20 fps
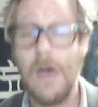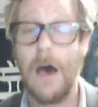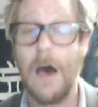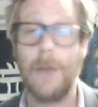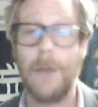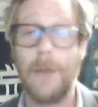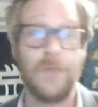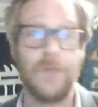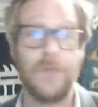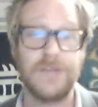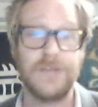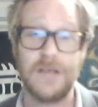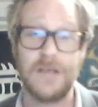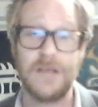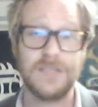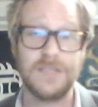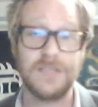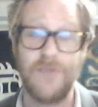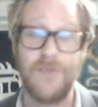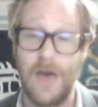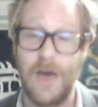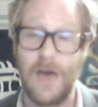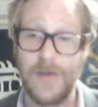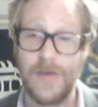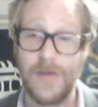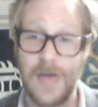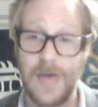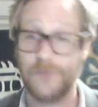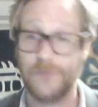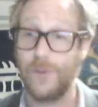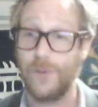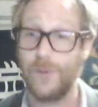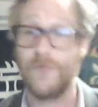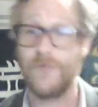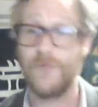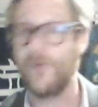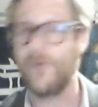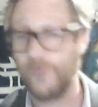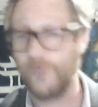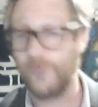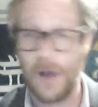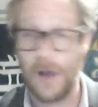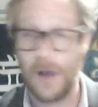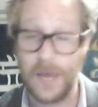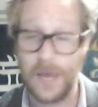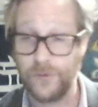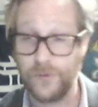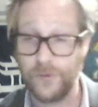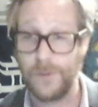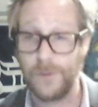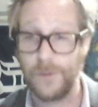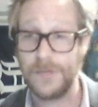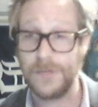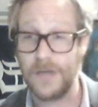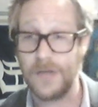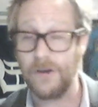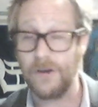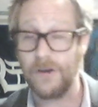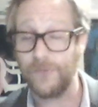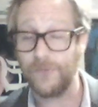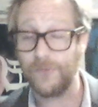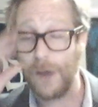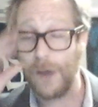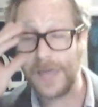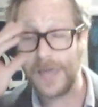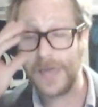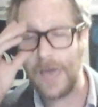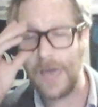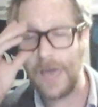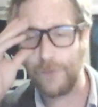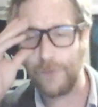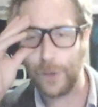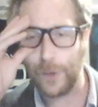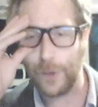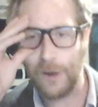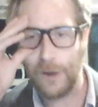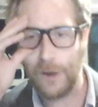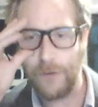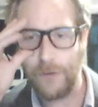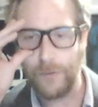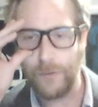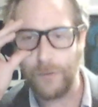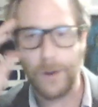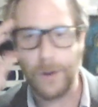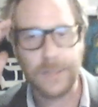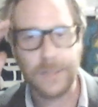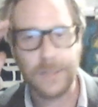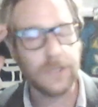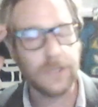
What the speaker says: The Tennessee Valley has rivers and tributaries running everywhere through it.